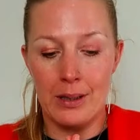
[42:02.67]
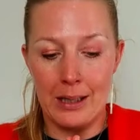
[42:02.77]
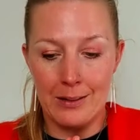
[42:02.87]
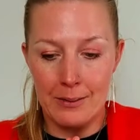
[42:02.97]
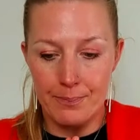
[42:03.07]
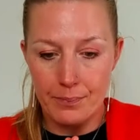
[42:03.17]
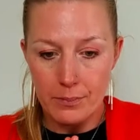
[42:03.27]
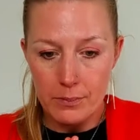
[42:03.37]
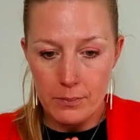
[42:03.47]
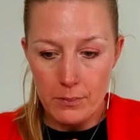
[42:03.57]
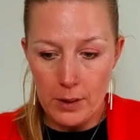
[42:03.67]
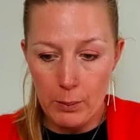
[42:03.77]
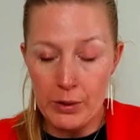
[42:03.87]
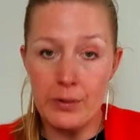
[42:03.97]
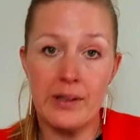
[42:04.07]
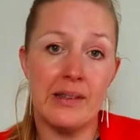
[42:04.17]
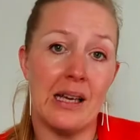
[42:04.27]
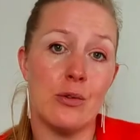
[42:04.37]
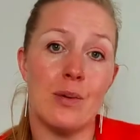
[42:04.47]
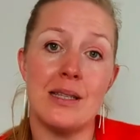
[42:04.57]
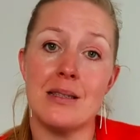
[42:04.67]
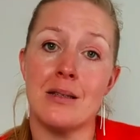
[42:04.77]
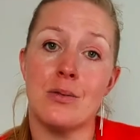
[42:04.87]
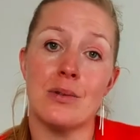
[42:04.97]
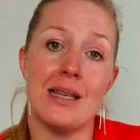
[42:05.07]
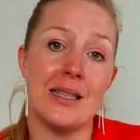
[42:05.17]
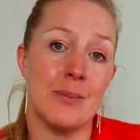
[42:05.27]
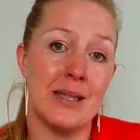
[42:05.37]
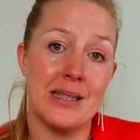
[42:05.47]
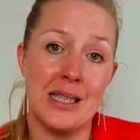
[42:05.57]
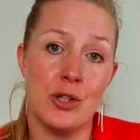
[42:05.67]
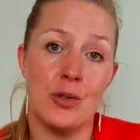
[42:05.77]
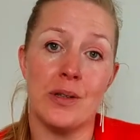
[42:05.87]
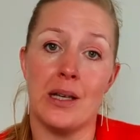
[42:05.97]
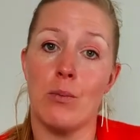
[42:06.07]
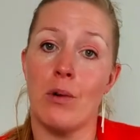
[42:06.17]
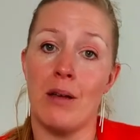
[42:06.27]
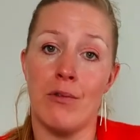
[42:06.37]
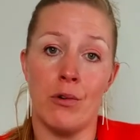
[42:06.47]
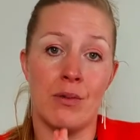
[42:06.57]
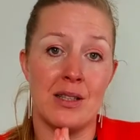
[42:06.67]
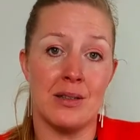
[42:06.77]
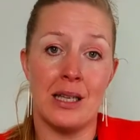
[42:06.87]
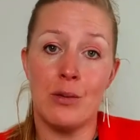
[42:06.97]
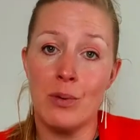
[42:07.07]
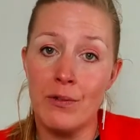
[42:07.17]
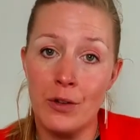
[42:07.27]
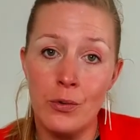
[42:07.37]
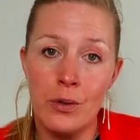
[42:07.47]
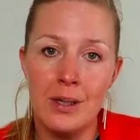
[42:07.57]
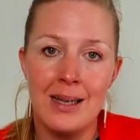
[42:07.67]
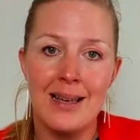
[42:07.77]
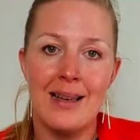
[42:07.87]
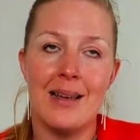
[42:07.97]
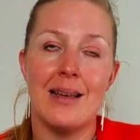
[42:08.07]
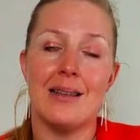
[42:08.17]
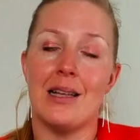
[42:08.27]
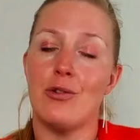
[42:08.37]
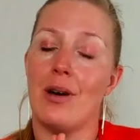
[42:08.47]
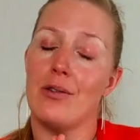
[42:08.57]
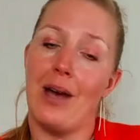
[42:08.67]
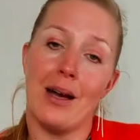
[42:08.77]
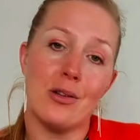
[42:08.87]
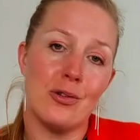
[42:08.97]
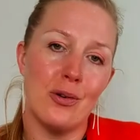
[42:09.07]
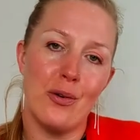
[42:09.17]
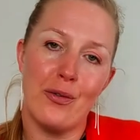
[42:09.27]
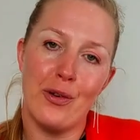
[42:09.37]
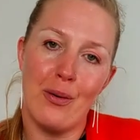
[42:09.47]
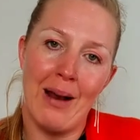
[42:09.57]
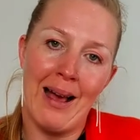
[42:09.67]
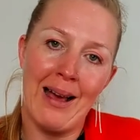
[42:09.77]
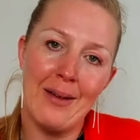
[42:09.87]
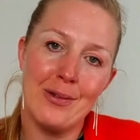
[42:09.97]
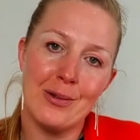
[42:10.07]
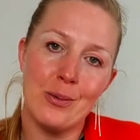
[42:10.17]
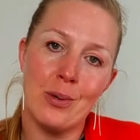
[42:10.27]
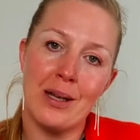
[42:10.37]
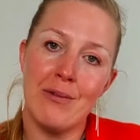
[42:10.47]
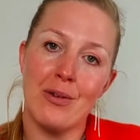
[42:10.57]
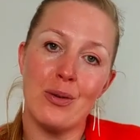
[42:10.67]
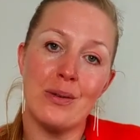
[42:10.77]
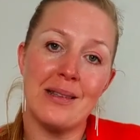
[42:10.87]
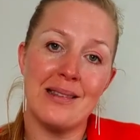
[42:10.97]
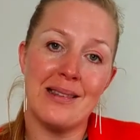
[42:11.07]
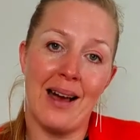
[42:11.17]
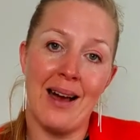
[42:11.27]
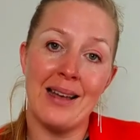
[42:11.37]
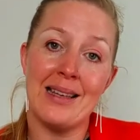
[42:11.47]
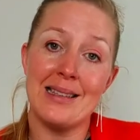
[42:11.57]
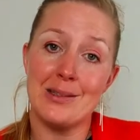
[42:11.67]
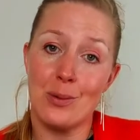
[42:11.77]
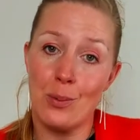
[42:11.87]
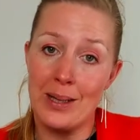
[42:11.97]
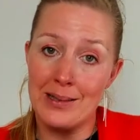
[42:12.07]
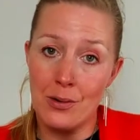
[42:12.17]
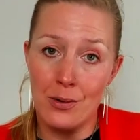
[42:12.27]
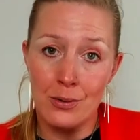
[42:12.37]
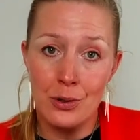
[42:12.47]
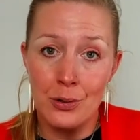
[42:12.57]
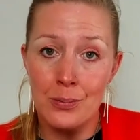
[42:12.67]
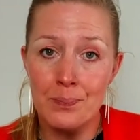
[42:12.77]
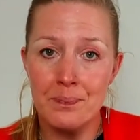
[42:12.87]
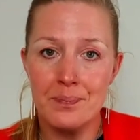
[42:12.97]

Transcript: that when you decide to listen to this message, you take whatever resonates with you, that you are the actor of your life. So whatever you decide is always on you.